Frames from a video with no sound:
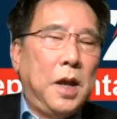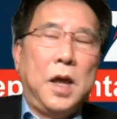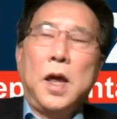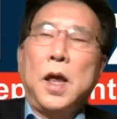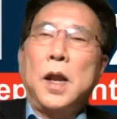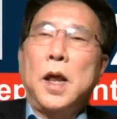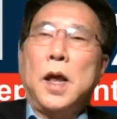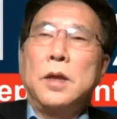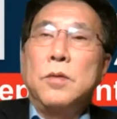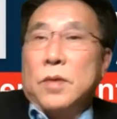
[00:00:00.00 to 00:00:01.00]
and
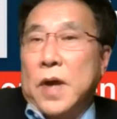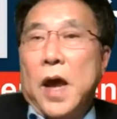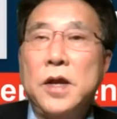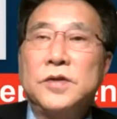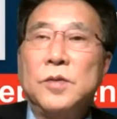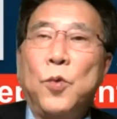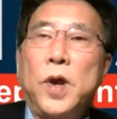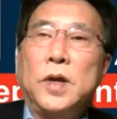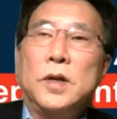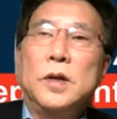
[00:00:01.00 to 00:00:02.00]
uh, you carry some
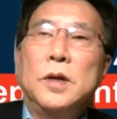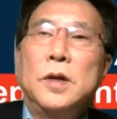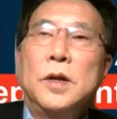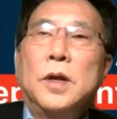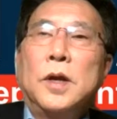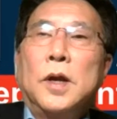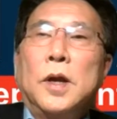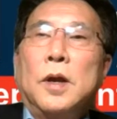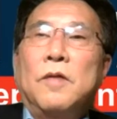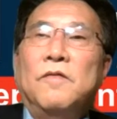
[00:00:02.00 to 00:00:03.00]
weight.
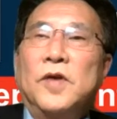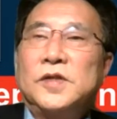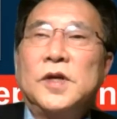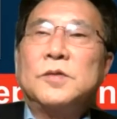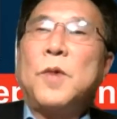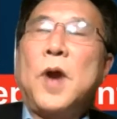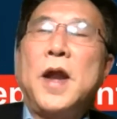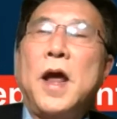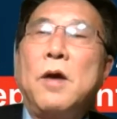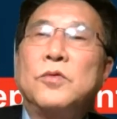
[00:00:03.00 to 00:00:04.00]
Versus
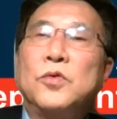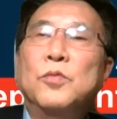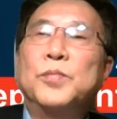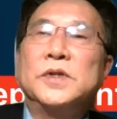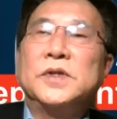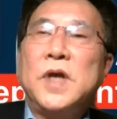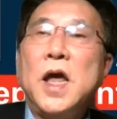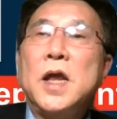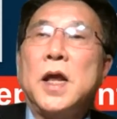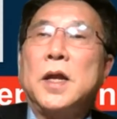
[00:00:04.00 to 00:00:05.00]
right now, two
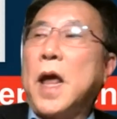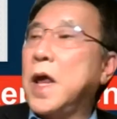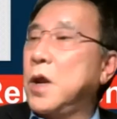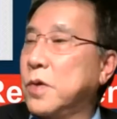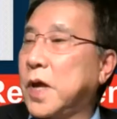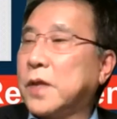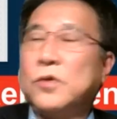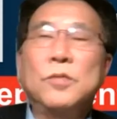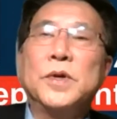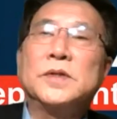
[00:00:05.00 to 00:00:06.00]
percent, and they look at
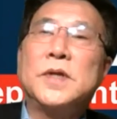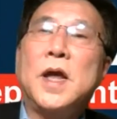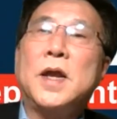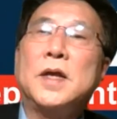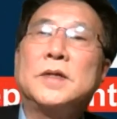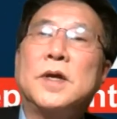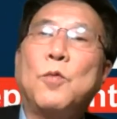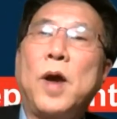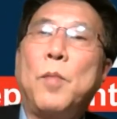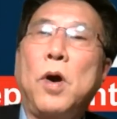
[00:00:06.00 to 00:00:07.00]
two percent, and they say,
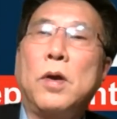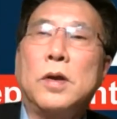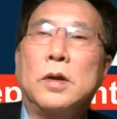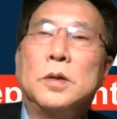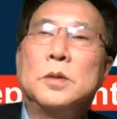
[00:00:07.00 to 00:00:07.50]
why bother?